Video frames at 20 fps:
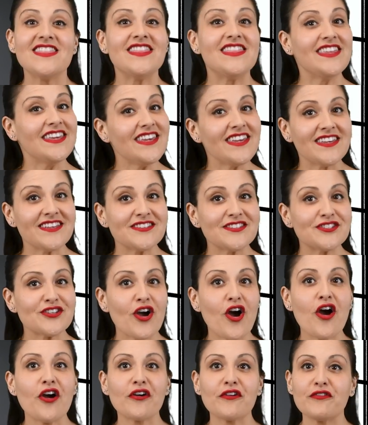These
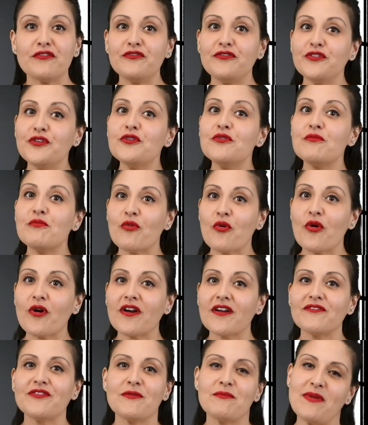are a few
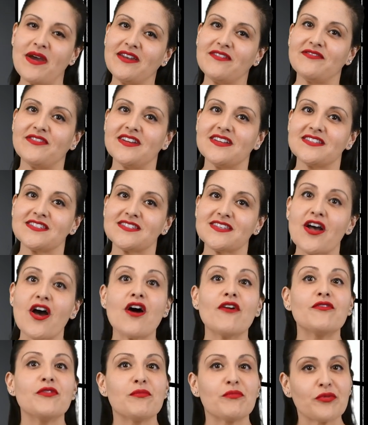more of the benefits
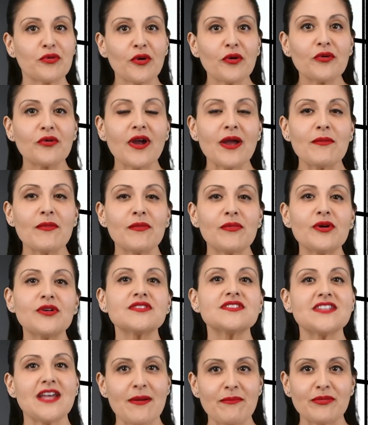of the
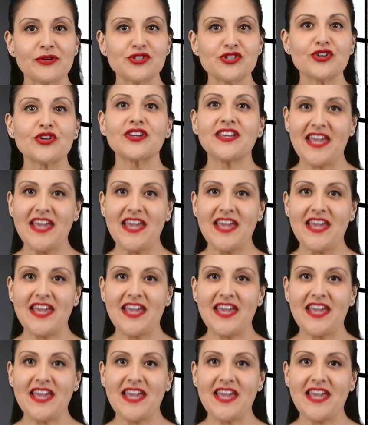programmable temperature